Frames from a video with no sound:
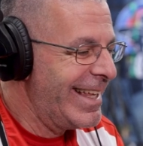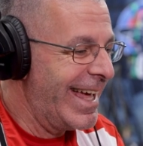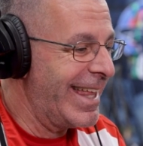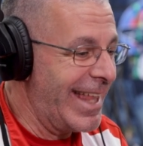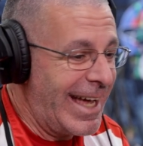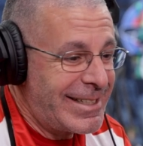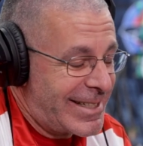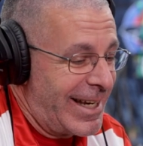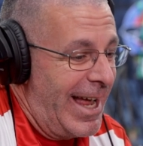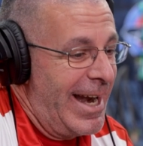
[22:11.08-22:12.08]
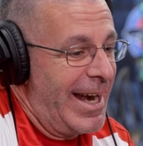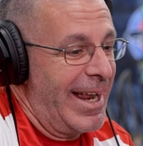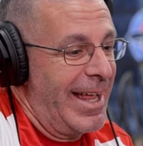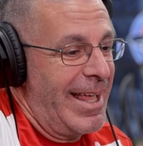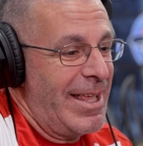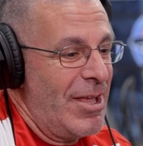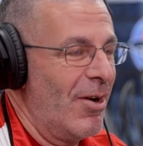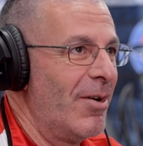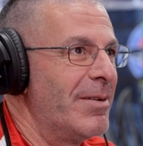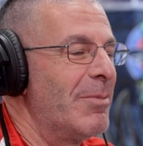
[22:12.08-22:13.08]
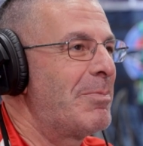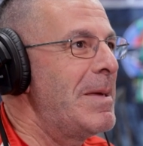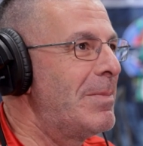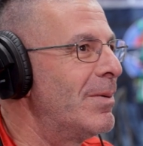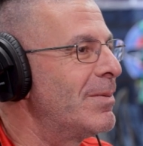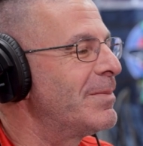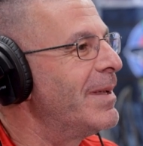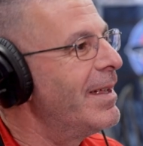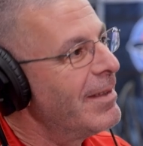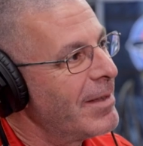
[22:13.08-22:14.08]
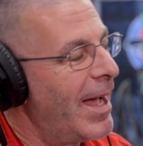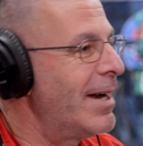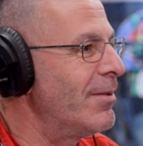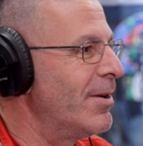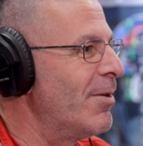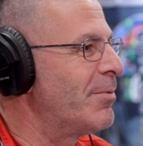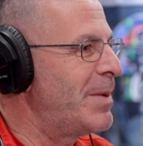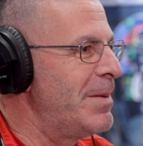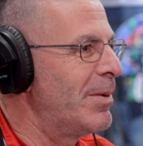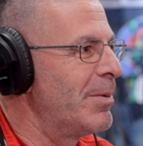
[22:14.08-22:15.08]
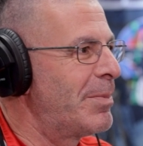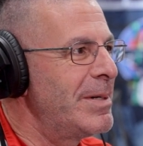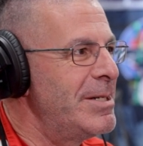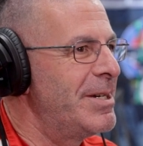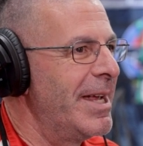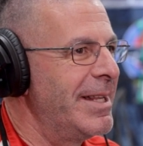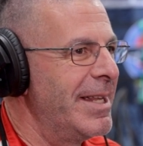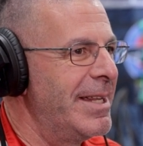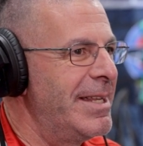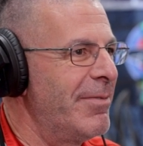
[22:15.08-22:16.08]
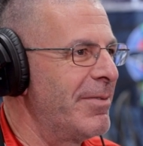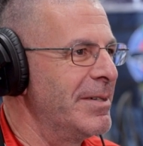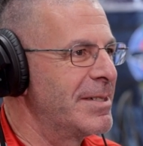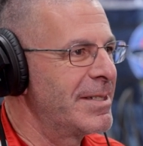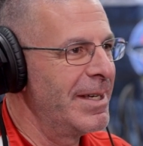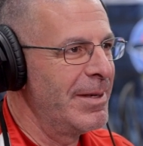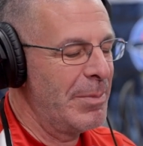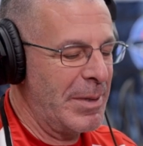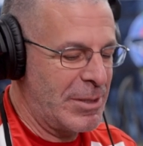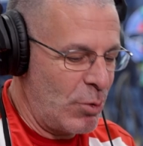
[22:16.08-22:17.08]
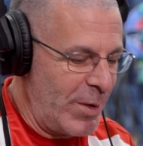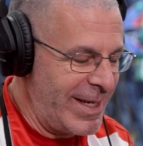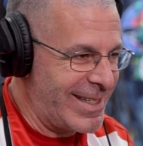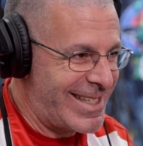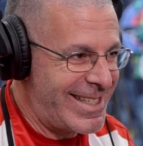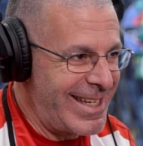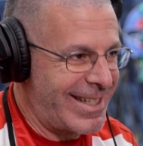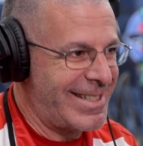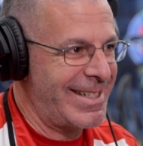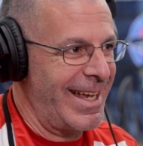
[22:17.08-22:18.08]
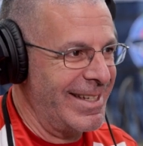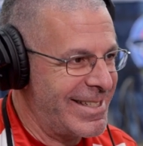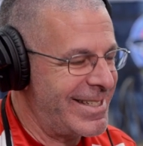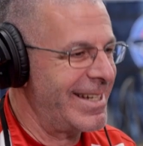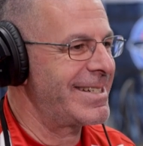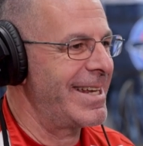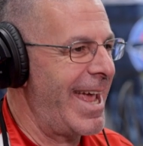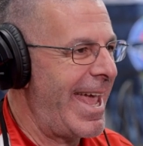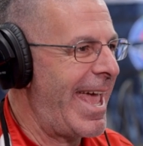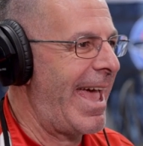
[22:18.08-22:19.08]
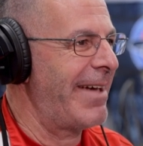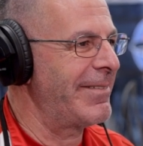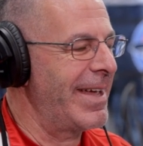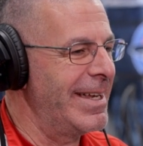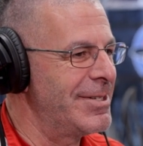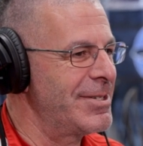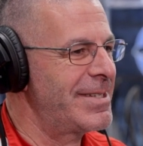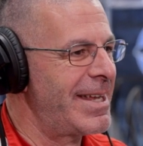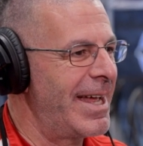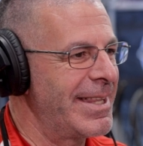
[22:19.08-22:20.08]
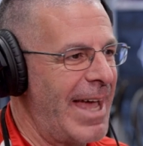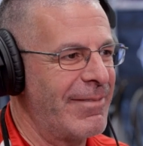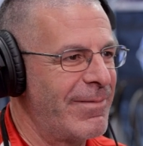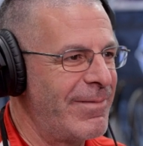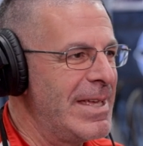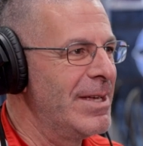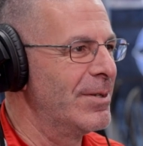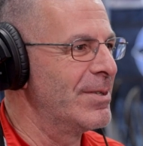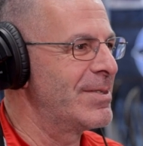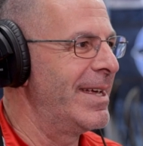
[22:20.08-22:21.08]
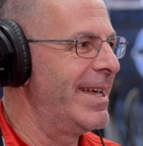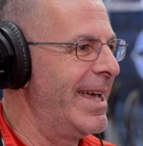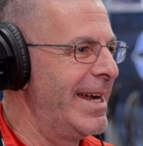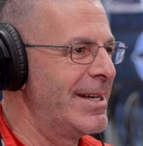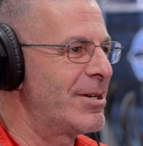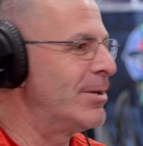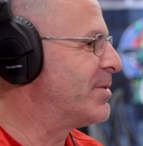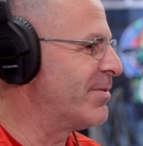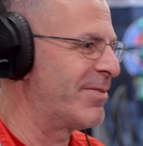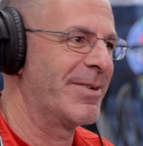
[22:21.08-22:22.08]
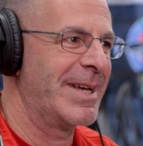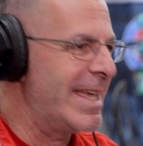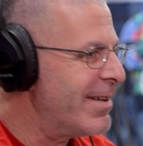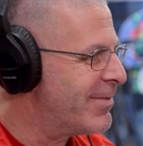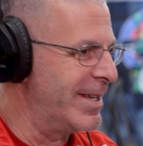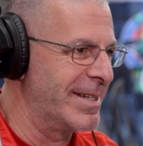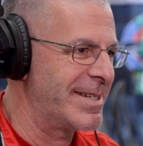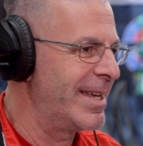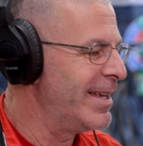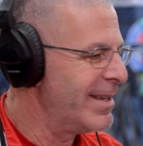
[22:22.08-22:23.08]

yeah, that's, and, you know, people, yeah. I don't know if people appreciate the difference between six and six and a half and just how that feels, and in terms of forgiveness.